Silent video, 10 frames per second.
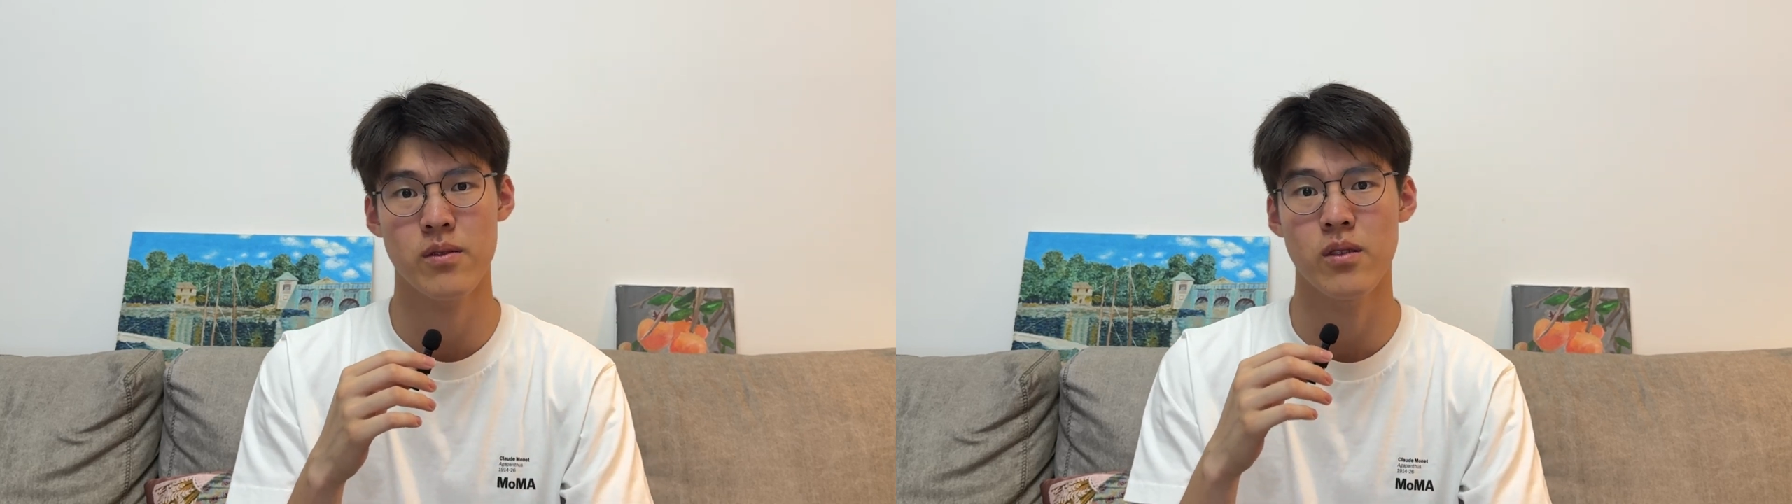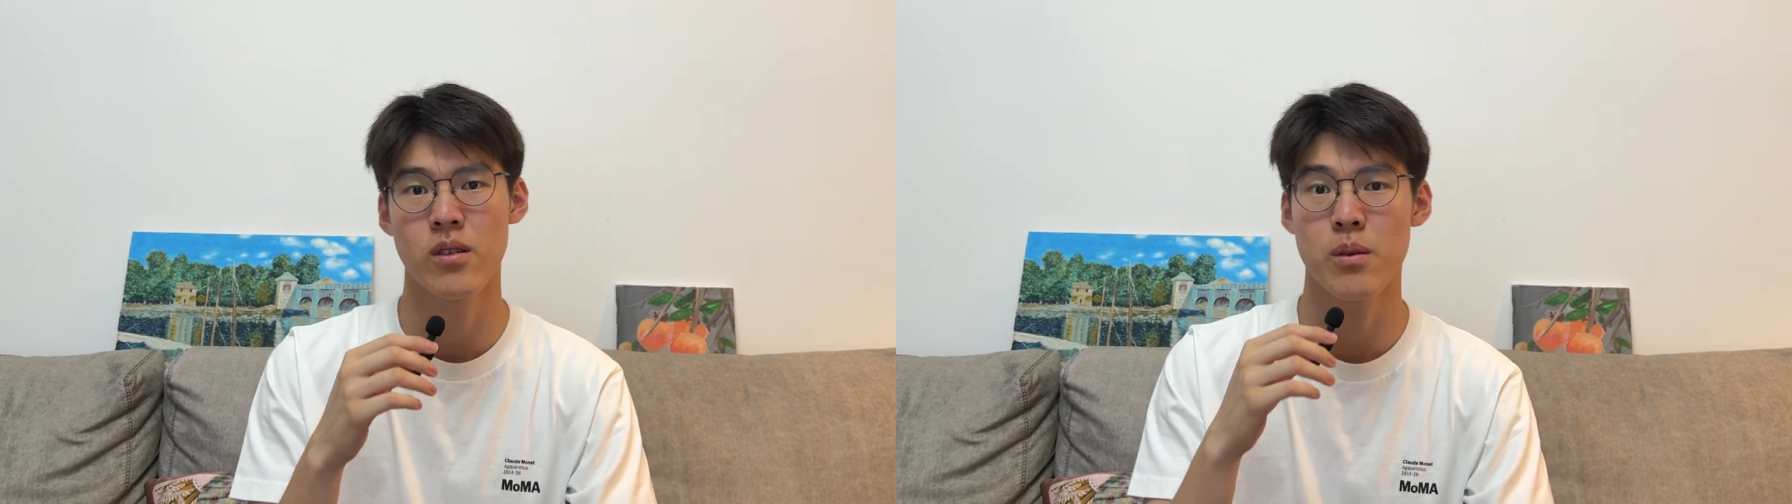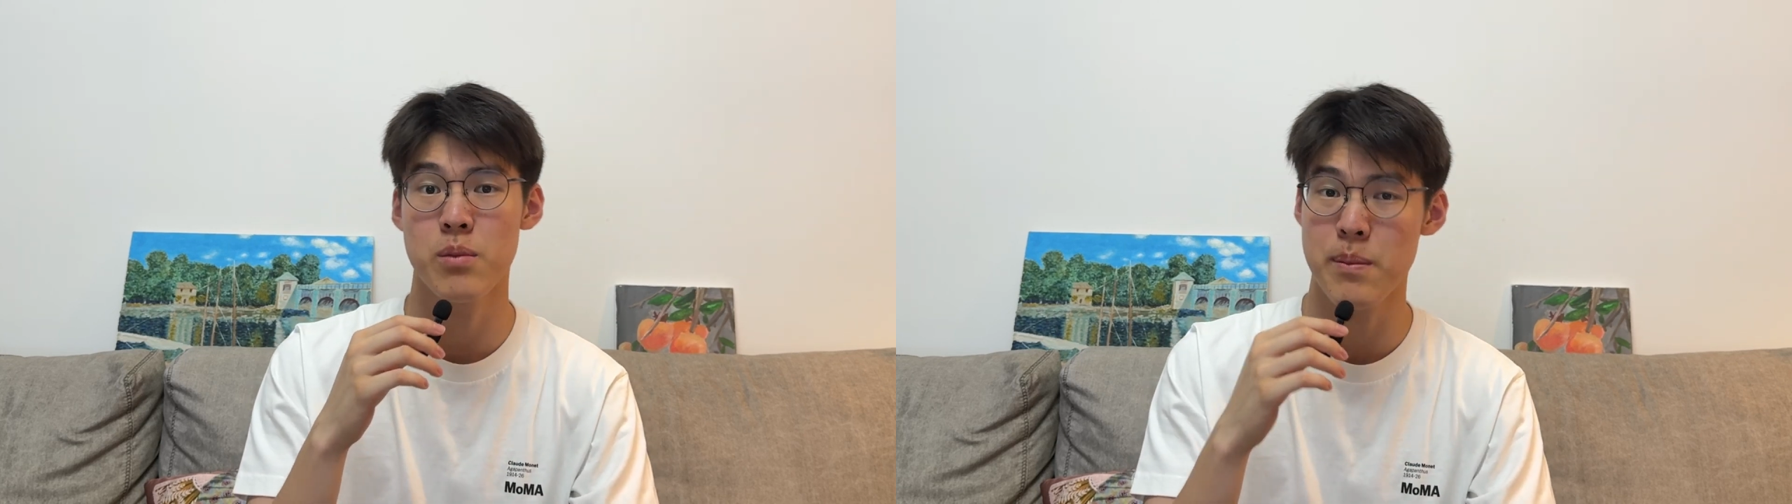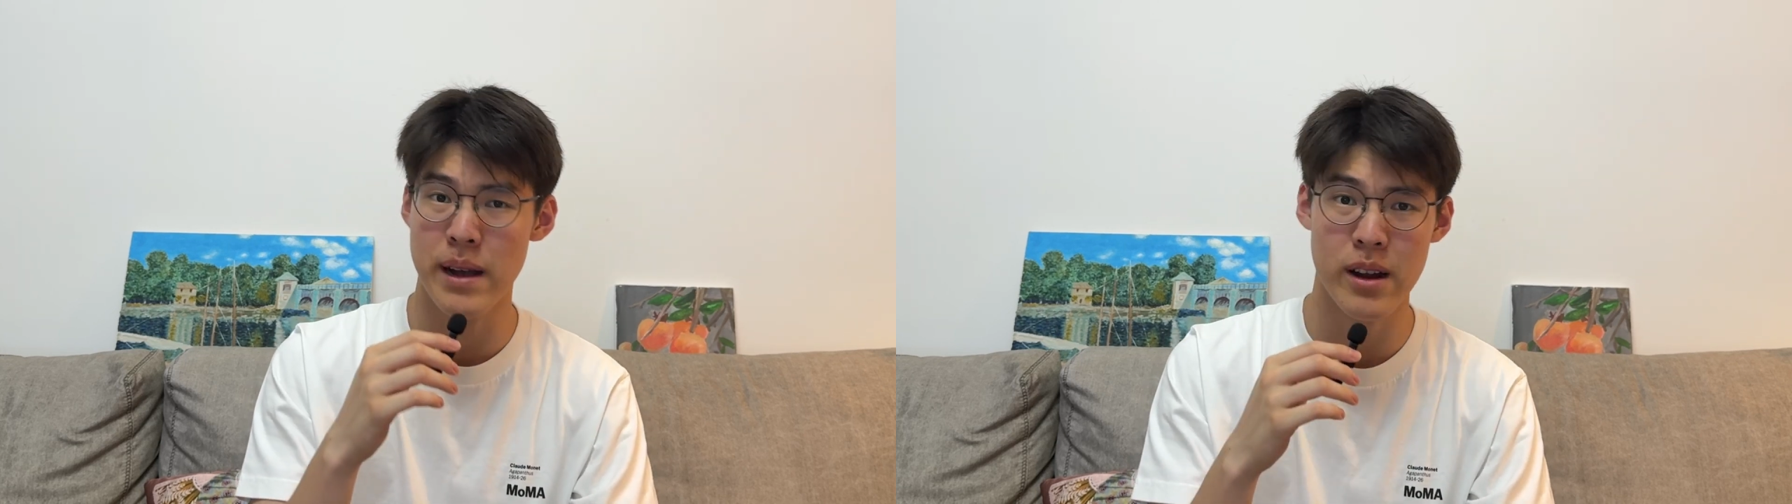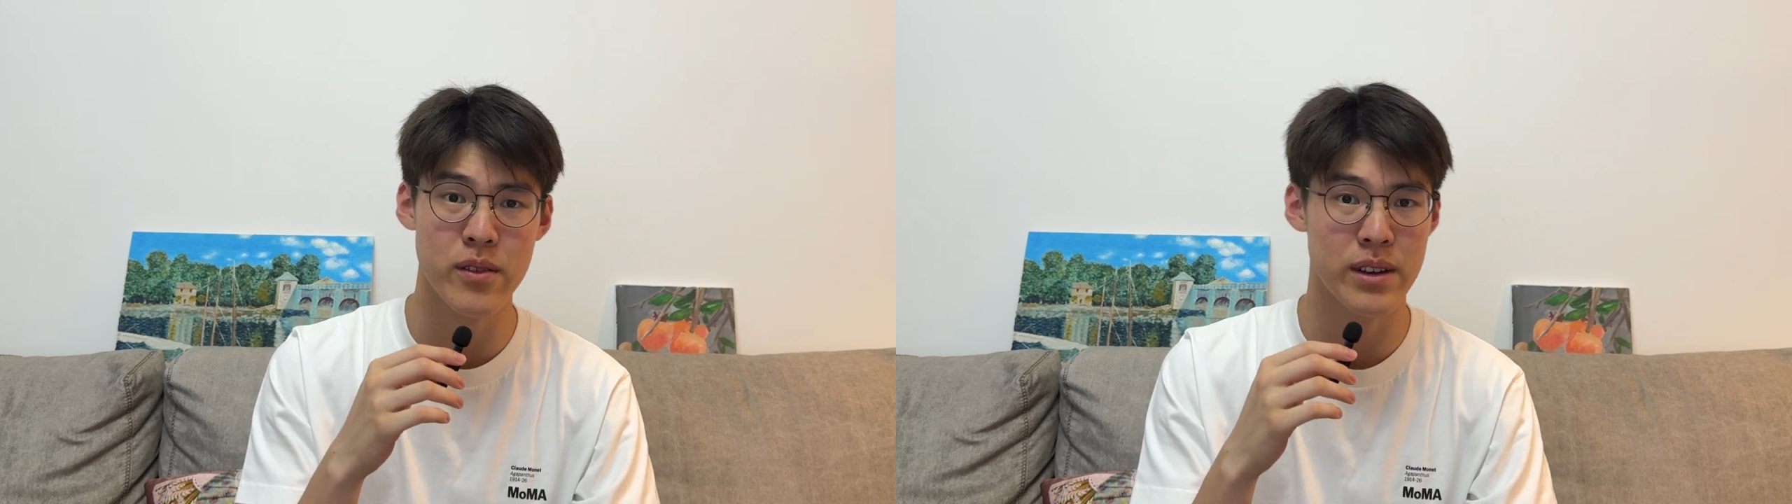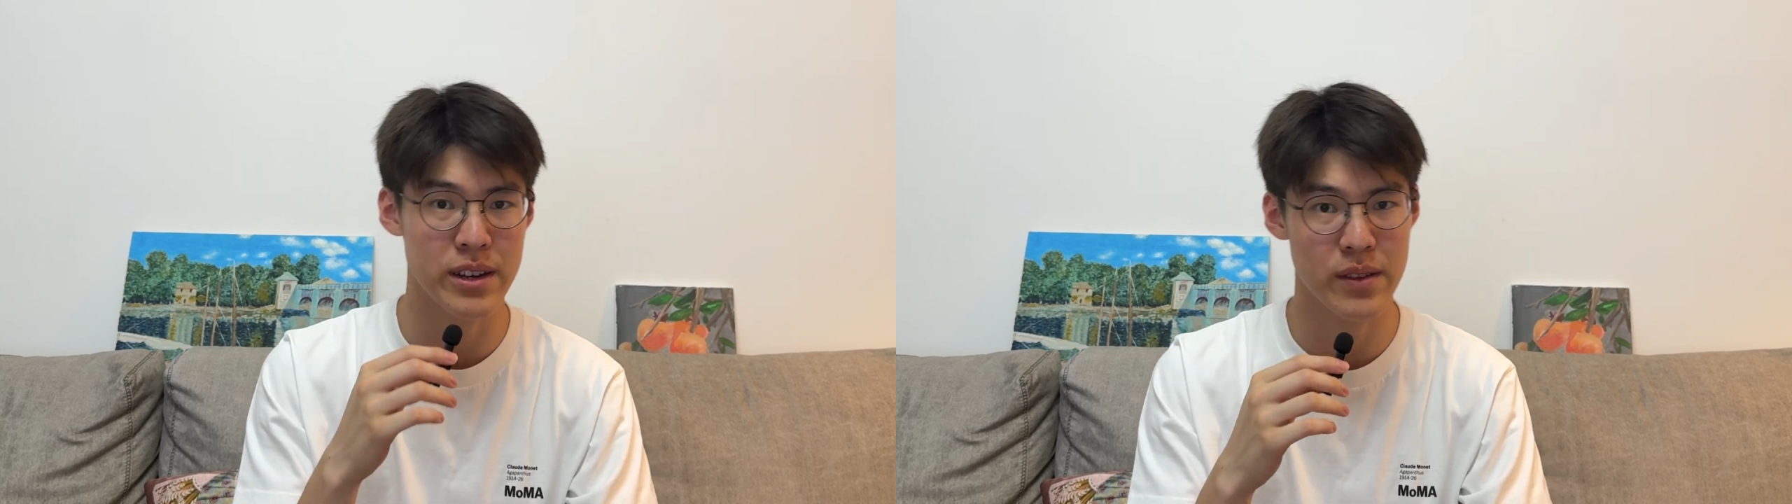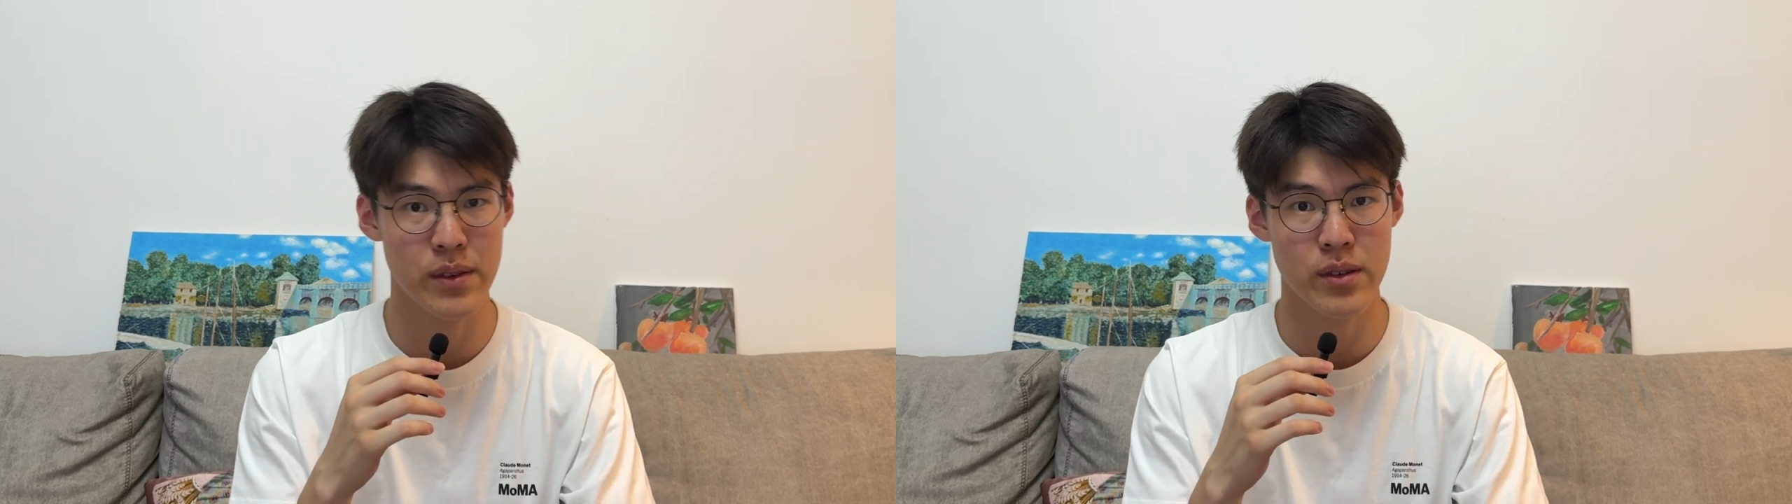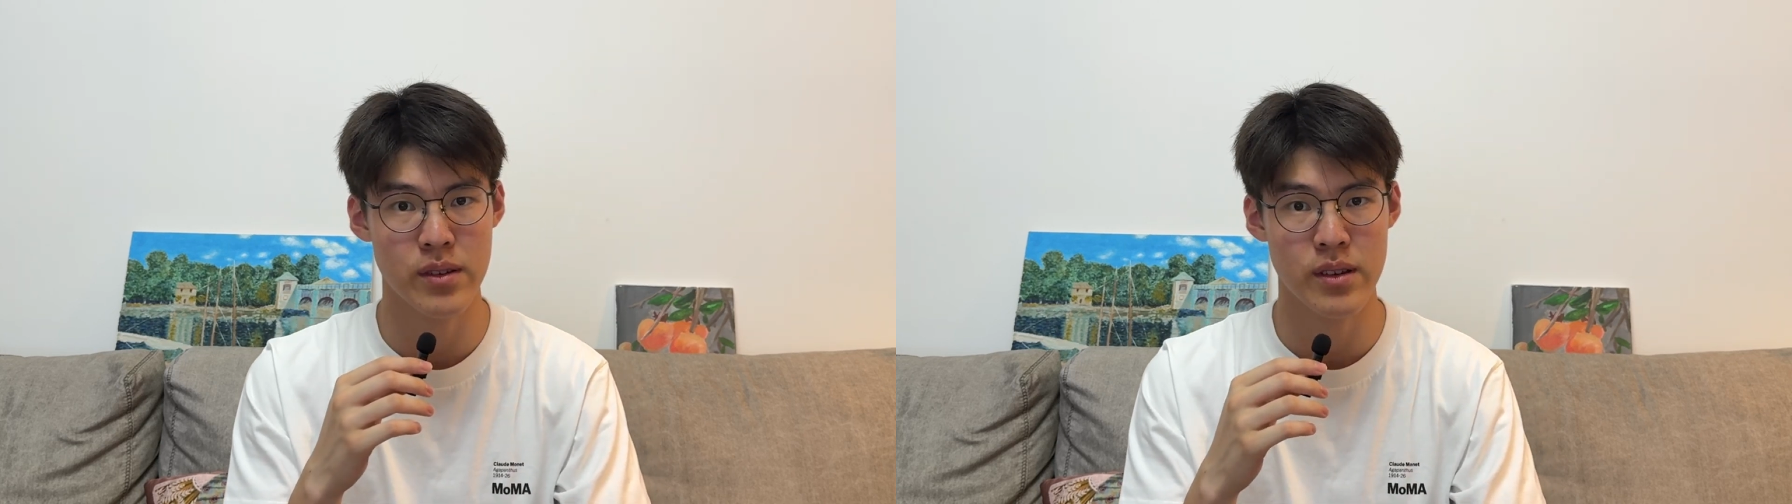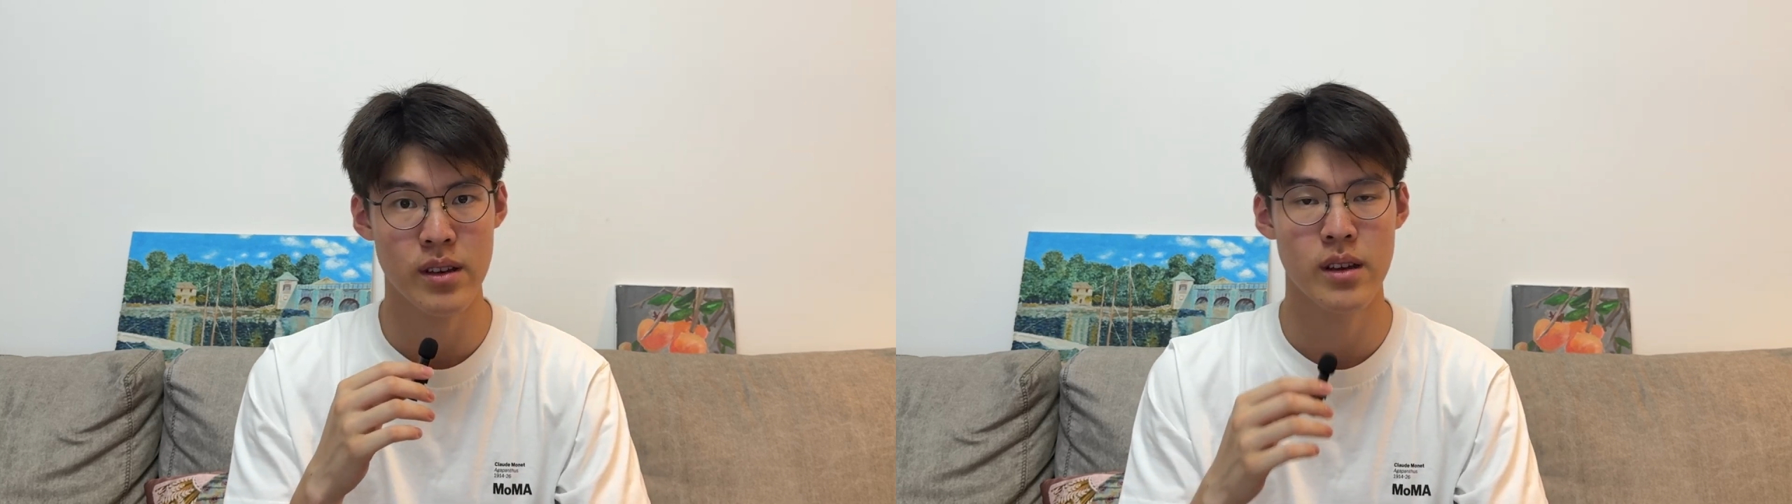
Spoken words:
for preparing for interviews.